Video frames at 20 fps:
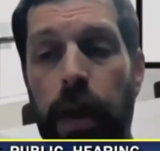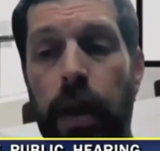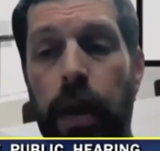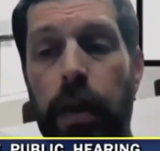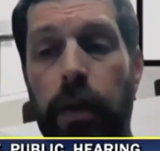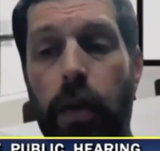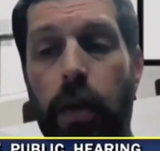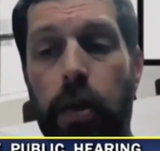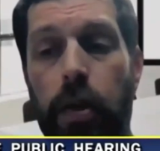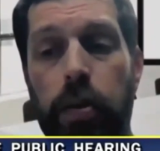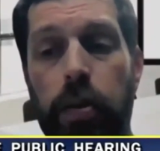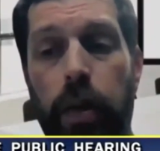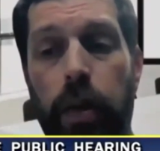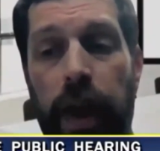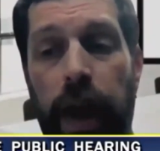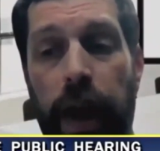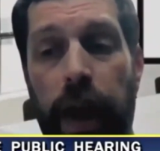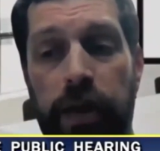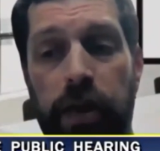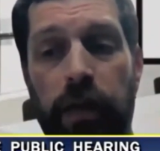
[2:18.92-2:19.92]
Those with
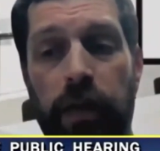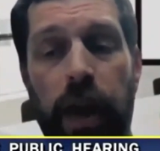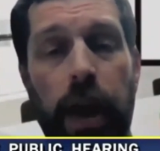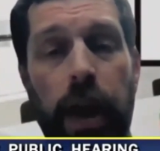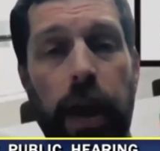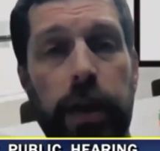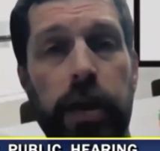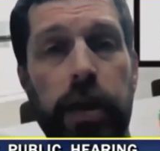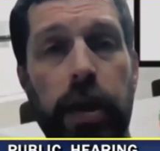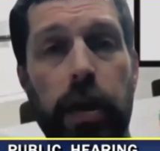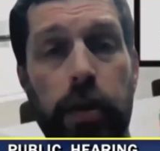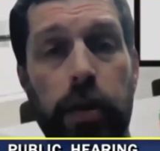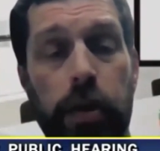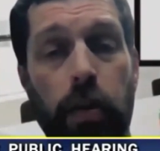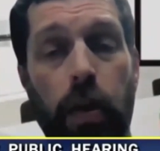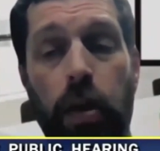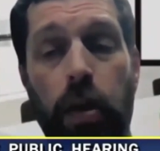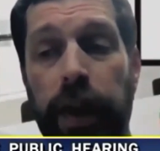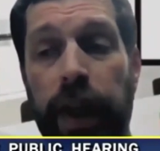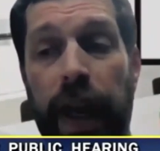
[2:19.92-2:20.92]
CASA volunteers
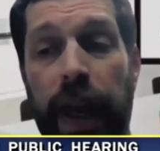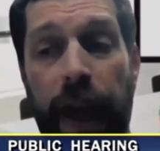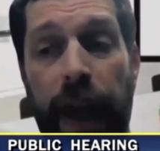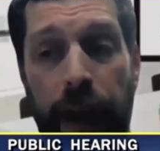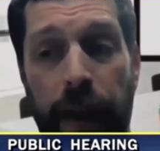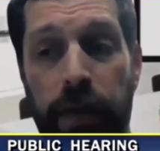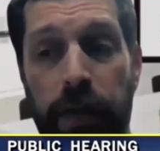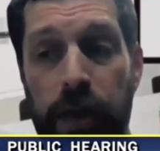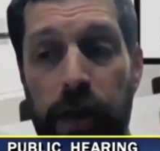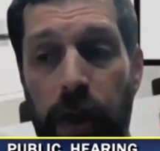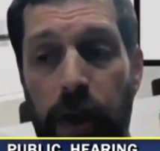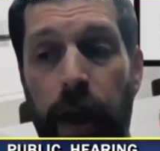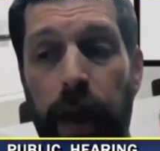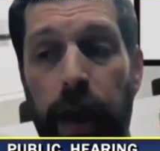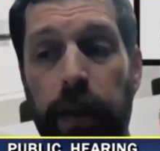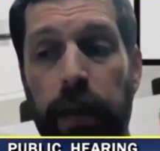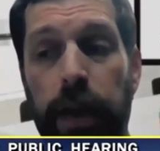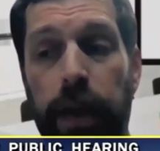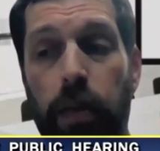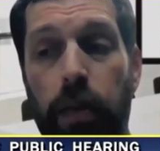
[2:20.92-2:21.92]
are only half as
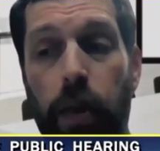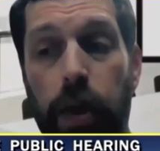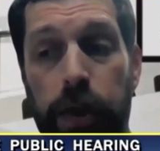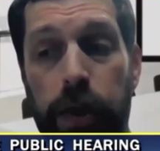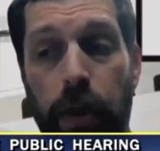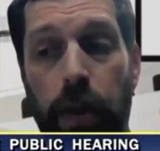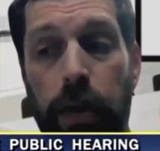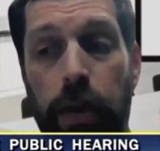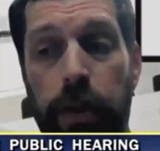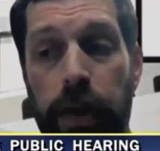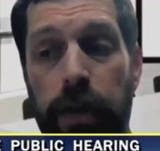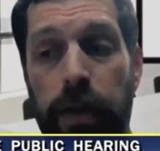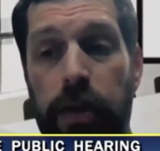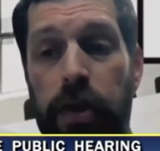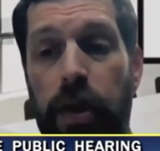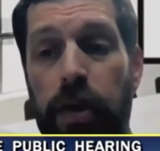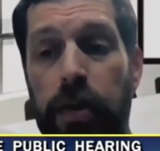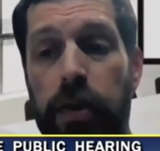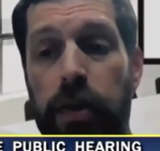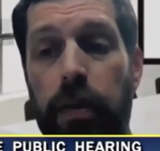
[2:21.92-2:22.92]
likely to return to the
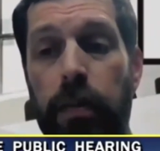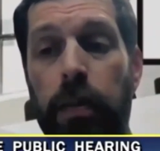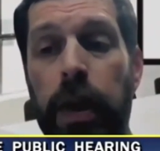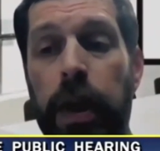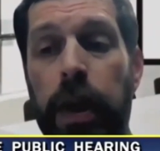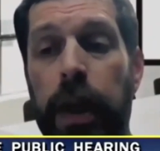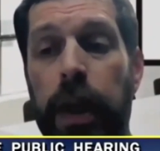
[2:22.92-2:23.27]
system,